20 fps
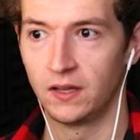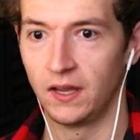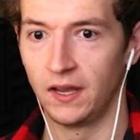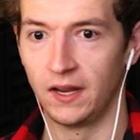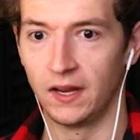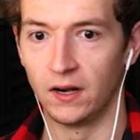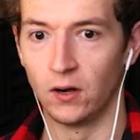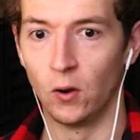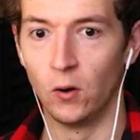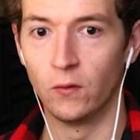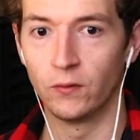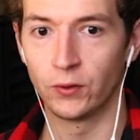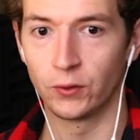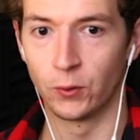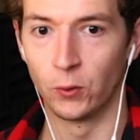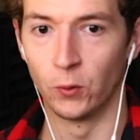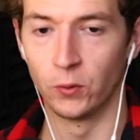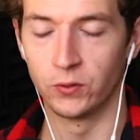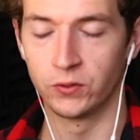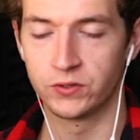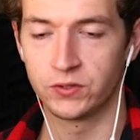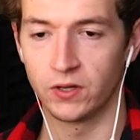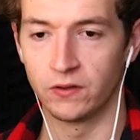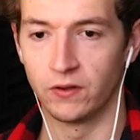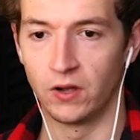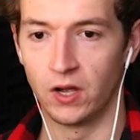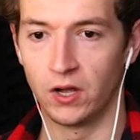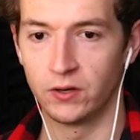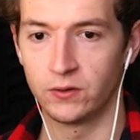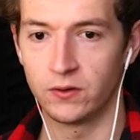And over the course of
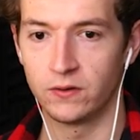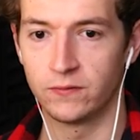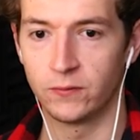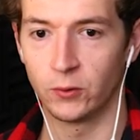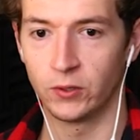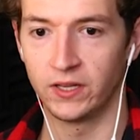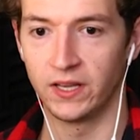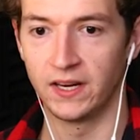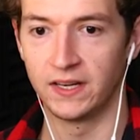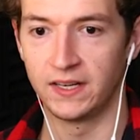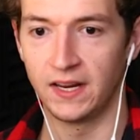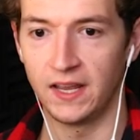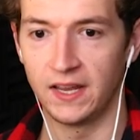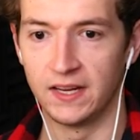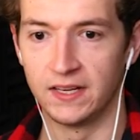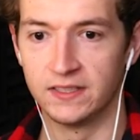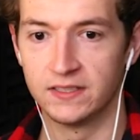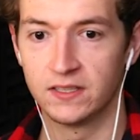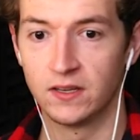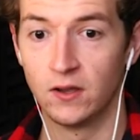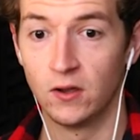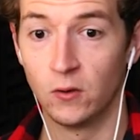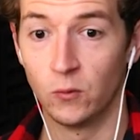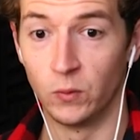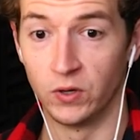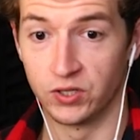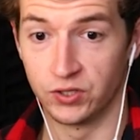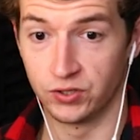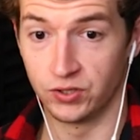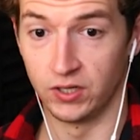148 days,
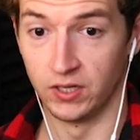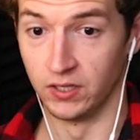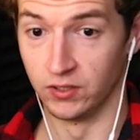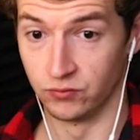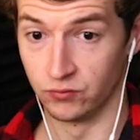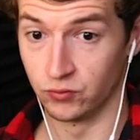which it